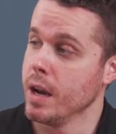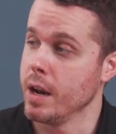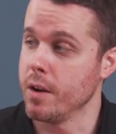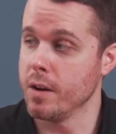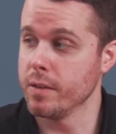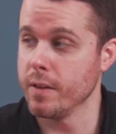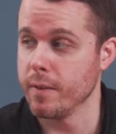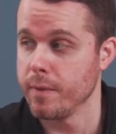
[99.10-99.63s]
And
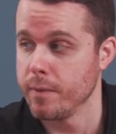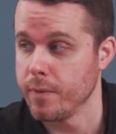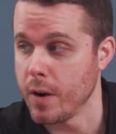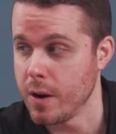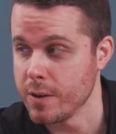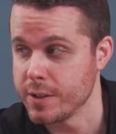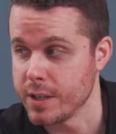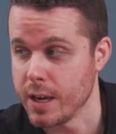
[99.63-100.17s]
on the
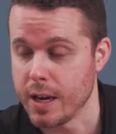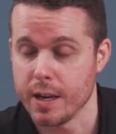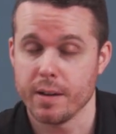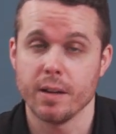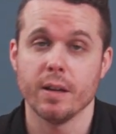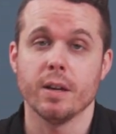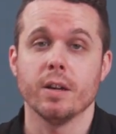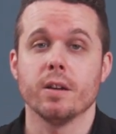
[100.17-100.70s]
far side,
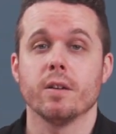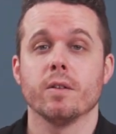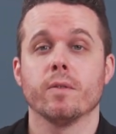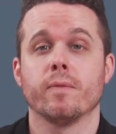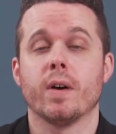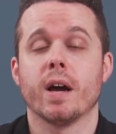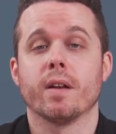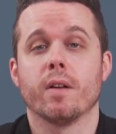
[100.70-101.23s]

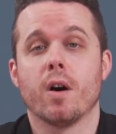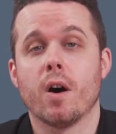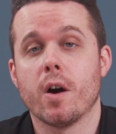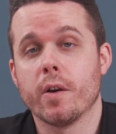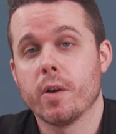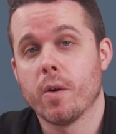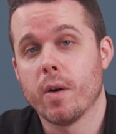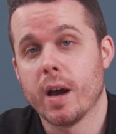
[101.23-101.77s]
you'll find an
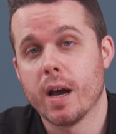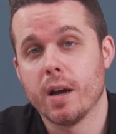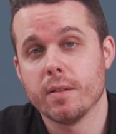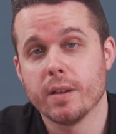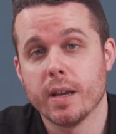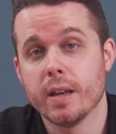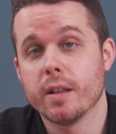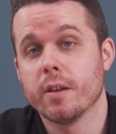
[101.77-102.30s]
audio
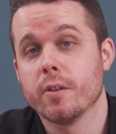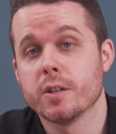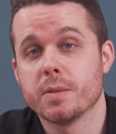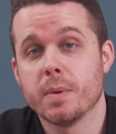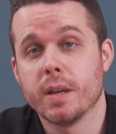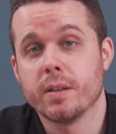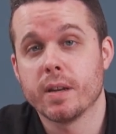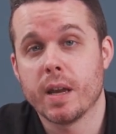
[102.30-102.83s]
out and a
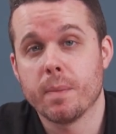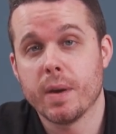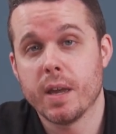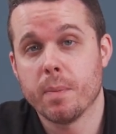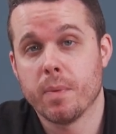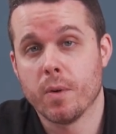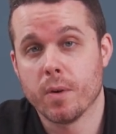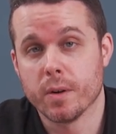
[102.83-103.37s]
USB type
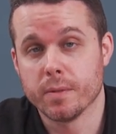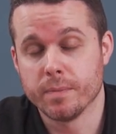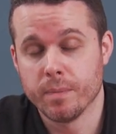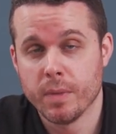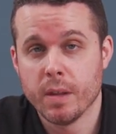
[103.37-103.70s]
A port,